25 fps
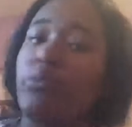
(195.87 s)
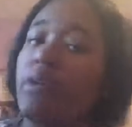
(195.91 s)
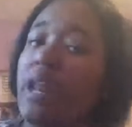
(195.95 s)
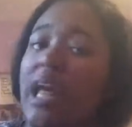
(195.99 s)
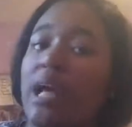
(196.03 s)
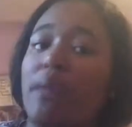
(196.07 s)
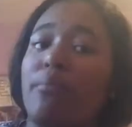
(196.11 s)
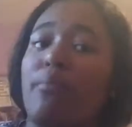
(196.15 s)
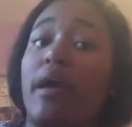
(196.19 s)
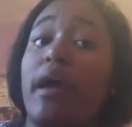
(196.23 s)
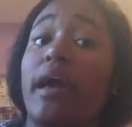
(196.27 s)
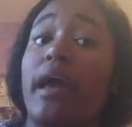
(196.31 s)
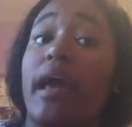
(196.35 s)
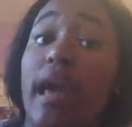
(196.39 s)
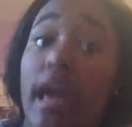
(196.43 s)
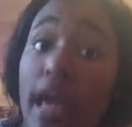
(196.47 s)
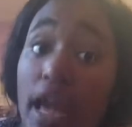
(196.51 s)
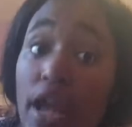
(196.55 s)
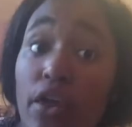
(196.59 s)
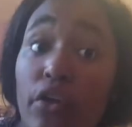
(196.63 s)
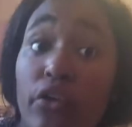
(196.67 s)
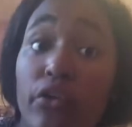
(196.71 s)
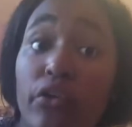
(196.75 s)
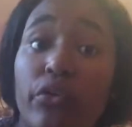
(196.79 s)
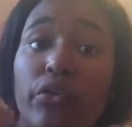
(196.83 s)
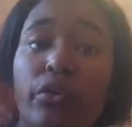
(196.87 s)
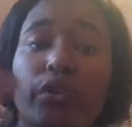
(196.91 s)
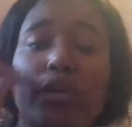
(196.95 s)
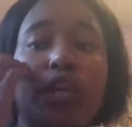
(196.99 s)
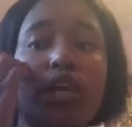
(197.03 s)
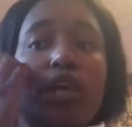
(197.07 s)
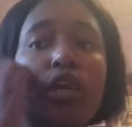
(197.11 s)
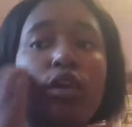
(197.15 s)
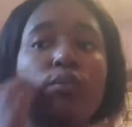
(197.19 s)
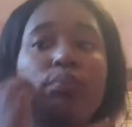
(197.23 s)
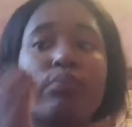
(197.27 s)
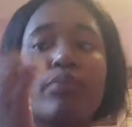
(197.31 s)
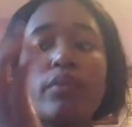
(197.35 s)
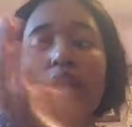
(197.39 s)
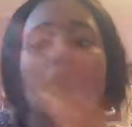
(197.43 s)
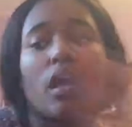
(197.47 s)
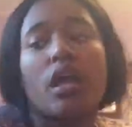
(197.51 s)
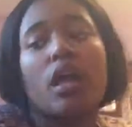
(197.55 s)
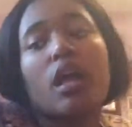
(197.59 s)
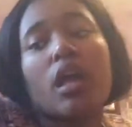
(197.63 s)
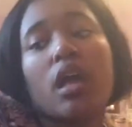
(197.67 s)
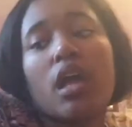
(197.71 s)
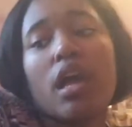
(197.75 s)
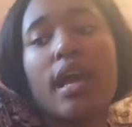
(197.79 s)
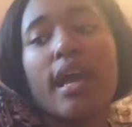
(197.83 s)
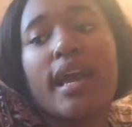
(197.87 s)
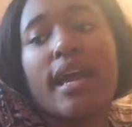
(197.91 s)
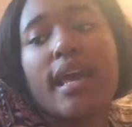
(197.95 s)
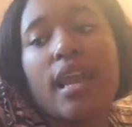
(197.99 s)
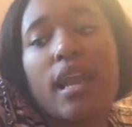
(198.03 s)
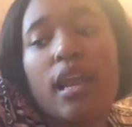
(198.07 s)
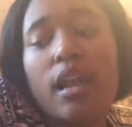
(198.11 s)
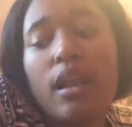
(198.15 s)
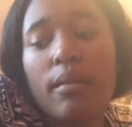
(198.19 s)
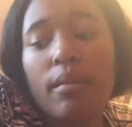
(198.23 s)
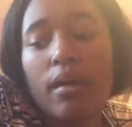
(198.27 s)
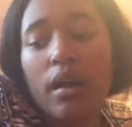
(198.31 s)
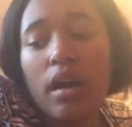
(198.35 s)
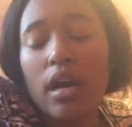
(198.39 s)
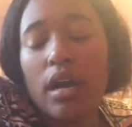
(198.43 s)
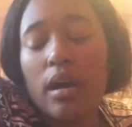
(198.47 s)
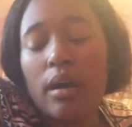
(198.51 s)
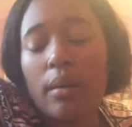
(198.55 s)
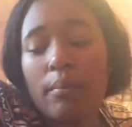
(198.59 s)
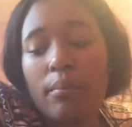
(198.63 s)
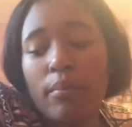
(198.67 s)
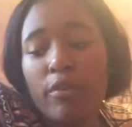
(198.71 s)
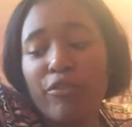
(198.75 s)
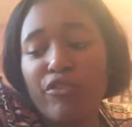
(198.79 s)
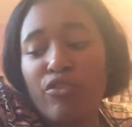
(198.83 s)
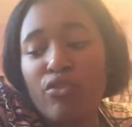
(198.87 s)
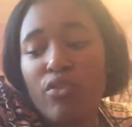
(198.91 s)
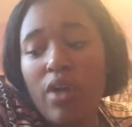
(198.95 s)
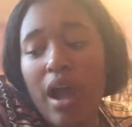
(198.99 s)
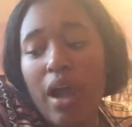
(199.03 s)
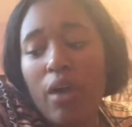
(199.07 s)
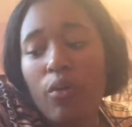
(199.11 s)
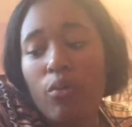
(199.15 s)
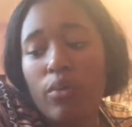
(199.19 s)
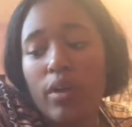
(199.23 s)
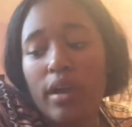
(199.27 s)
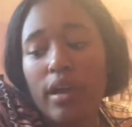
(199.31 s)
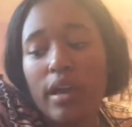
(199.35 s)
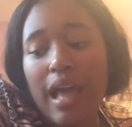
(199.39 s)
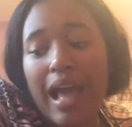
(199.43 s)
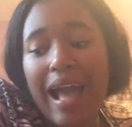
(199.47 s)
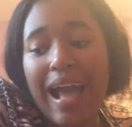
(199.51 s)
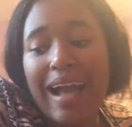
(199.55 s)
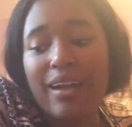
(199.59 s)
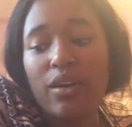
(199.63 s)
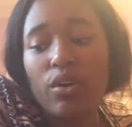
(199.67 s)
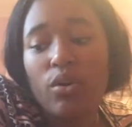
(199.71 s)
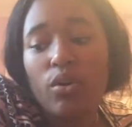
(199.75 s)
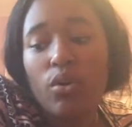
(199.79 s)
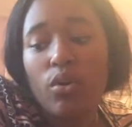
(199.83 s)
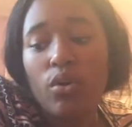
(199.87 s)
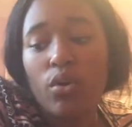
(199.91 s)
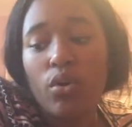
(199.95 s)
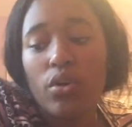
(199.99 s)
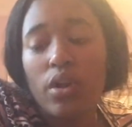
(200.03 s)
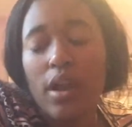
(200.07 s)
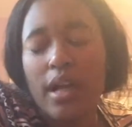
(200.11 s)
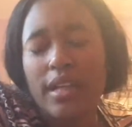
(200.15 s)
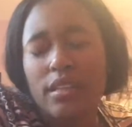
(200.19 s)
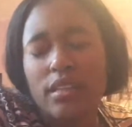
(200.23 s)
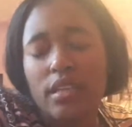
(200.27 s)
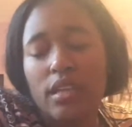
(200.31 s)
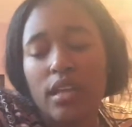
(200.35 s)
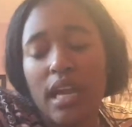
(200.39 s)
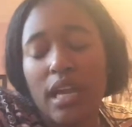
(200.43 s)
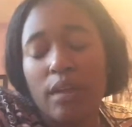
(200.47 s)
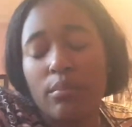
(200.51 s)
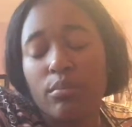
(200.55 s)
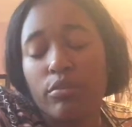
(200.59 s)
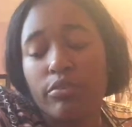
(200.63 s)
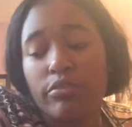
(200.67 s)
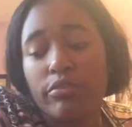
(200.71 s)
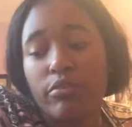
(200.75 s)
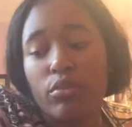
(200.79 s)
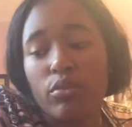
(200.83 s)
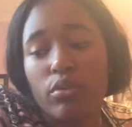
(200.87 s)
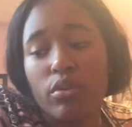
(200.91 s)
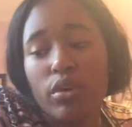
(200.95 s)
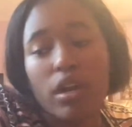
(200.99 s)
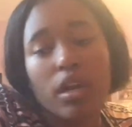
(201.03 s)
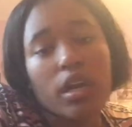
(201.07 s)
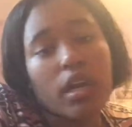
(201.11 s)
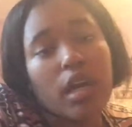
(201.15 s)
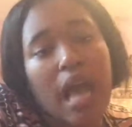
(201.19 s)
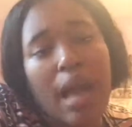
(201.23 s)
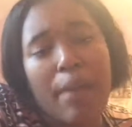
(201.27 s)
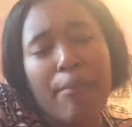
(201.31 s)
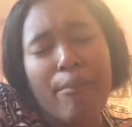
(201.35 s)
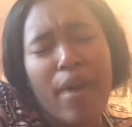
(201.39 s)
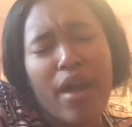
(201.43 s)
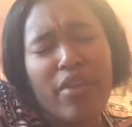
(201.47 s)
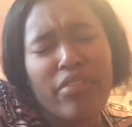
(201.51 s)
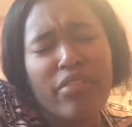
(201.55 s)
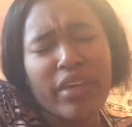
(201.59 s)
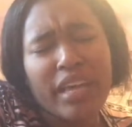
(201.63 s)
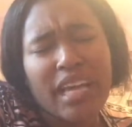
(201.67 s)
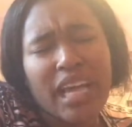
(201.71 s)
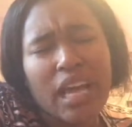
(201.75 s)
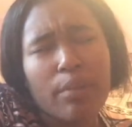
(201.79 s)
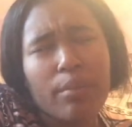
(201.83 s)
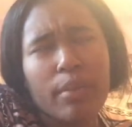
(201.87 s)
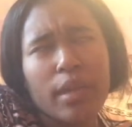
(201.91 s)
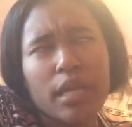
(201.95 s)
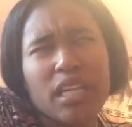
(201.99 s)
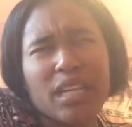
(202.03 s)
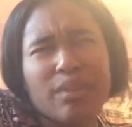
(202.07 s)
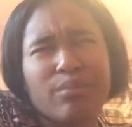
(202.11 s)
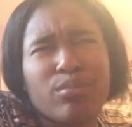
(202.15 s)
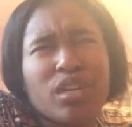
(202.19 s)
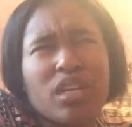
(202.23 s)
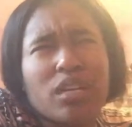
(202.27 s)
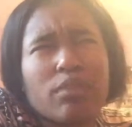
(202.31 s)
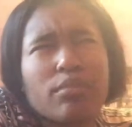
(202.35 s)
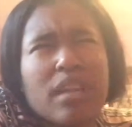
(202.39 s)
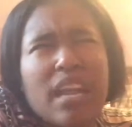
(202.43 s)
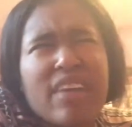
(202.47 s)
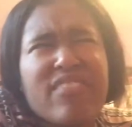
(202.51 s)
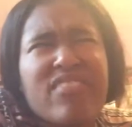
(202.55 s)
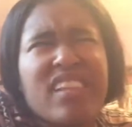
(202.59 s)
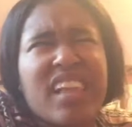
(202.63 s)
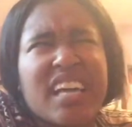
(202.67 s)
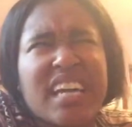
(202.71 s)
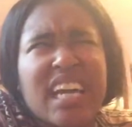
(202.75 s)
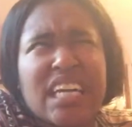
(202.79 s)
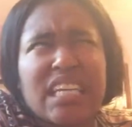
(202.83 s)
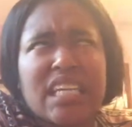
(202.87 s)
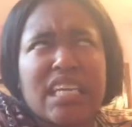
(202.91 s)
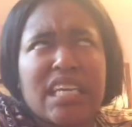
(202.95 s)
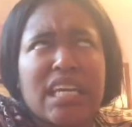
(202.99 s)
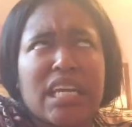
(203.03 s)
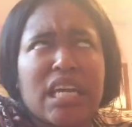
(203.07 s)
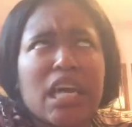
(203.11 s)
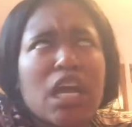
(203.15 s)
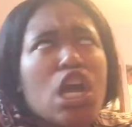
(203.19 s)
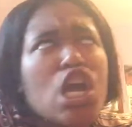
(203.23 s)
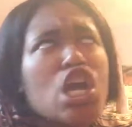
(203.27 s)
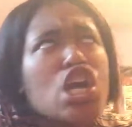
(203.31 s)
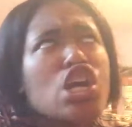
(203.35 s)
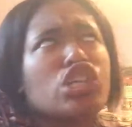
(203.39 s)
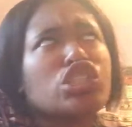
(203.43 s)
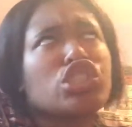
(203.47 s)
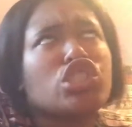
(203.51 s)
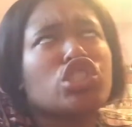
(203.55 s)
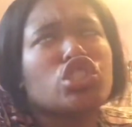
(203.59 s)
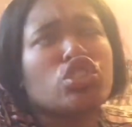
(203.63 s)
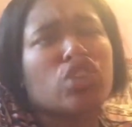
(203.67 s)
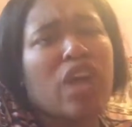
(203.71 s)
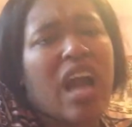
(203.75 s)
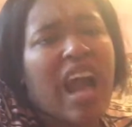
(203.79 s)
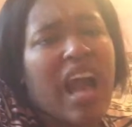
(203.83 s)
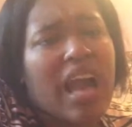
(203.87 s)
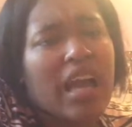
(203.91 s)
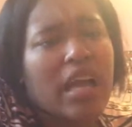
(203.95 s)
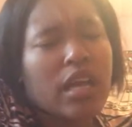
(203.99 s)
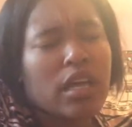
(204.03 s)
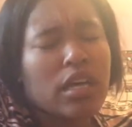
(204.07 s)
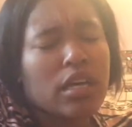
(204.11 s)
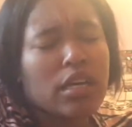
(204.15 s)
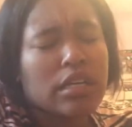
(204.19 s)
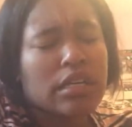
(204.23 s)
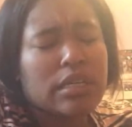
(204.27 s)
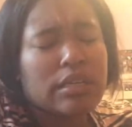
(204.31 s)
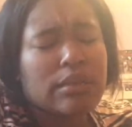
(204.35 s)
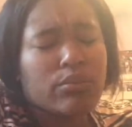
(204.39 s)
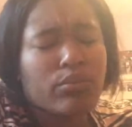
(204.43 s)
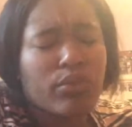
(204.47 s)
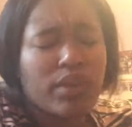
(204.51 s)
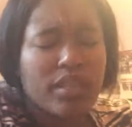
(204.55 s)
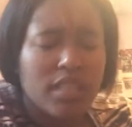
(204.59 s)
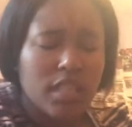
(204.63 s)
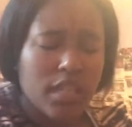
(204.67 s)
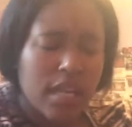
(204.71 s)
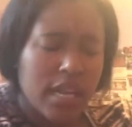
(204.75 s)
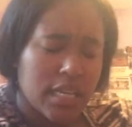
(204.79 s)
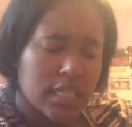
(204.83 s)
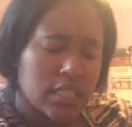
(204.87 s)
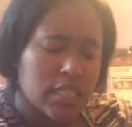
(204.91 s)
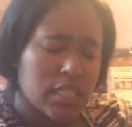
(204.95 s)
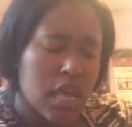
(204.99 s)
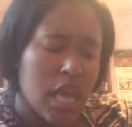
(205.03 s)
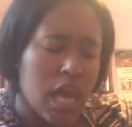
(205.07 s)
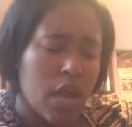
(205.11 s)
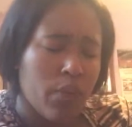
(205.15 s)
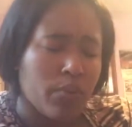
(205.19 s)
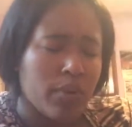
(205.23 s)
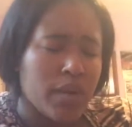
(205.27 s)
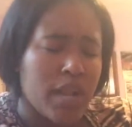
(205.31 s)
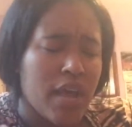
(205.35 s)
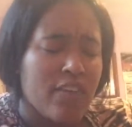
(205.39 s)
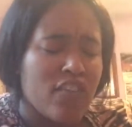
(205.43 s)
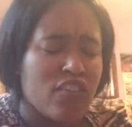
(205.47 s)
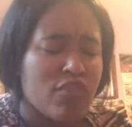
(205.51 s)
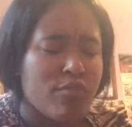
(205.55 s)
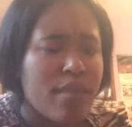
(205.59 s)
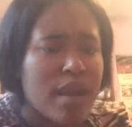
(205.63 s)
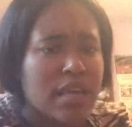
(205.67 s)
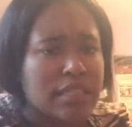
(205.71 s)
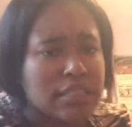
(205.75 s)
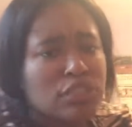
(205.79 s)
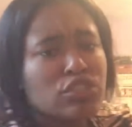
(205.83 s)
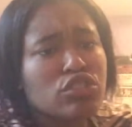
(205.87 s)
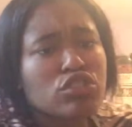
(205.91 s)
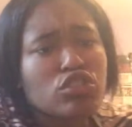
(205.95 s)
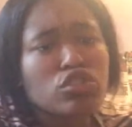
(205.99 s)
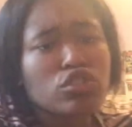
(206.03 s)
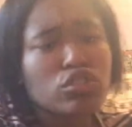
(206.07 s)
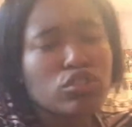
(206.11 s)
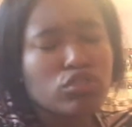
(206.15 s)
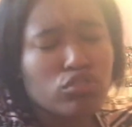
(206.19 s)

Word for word: but like my hair you know and um before i went i called like the night before I, I think i made an appointment i feel like i did so i um went the next day whatever my sister